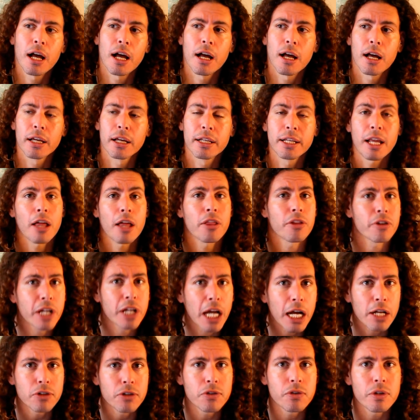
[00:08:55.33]
In other
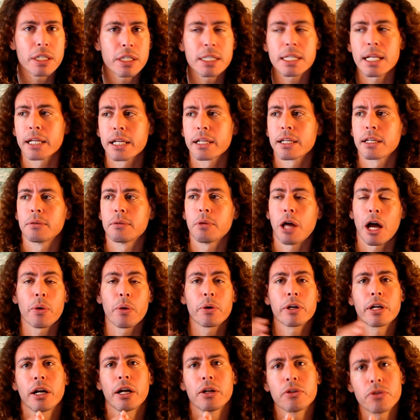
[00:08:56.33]
countries, like in our
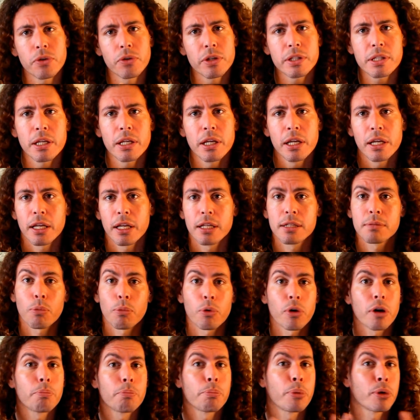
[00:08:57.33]
countries, it's more
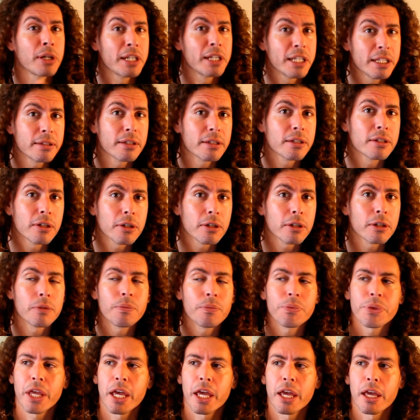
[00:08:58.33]
a political,
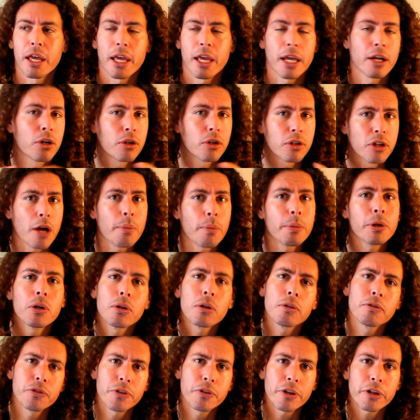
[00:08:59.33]
economical
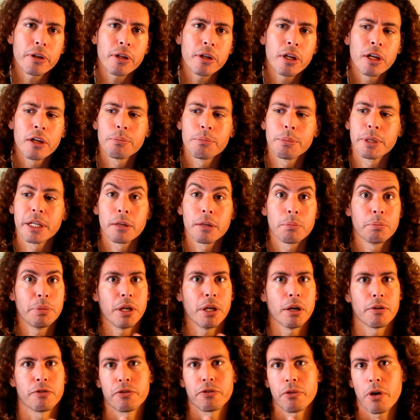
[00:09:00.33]
fear, meaning be
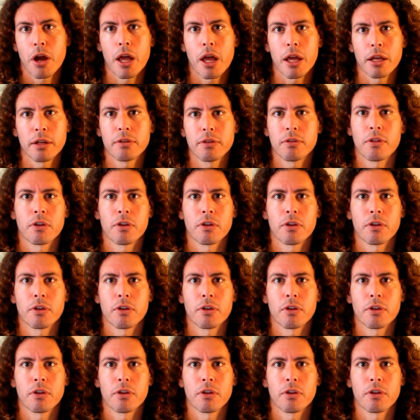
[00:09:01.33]
afraid, they're